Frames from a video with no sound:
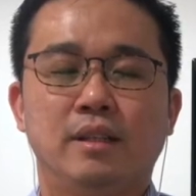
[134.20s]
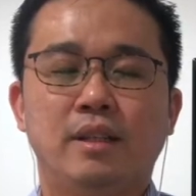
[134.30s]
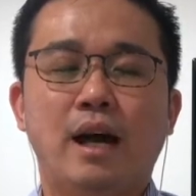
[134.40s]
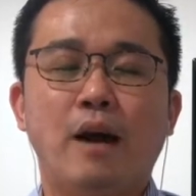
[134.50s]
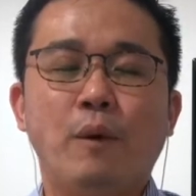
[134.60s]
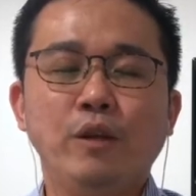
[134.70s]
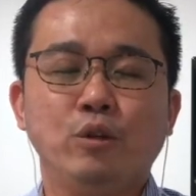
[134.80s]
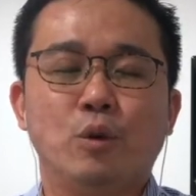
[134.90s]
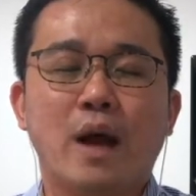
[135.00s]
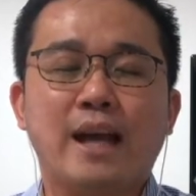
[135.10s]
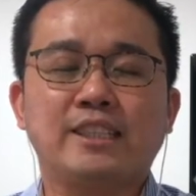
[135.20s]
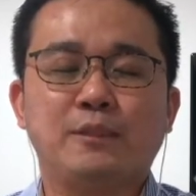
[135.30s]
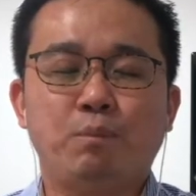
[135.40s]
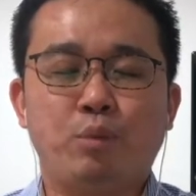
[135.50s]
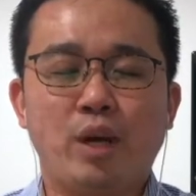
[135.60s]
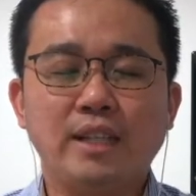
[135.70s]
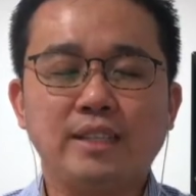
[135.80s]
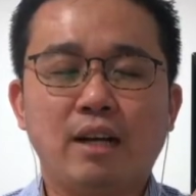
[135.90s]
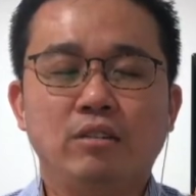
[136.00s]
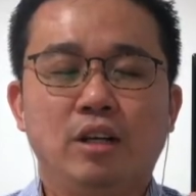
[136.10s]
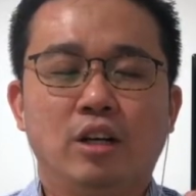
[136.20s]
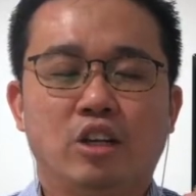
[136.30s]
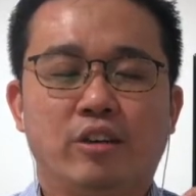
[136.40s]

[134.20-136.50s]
Now I want you to express out your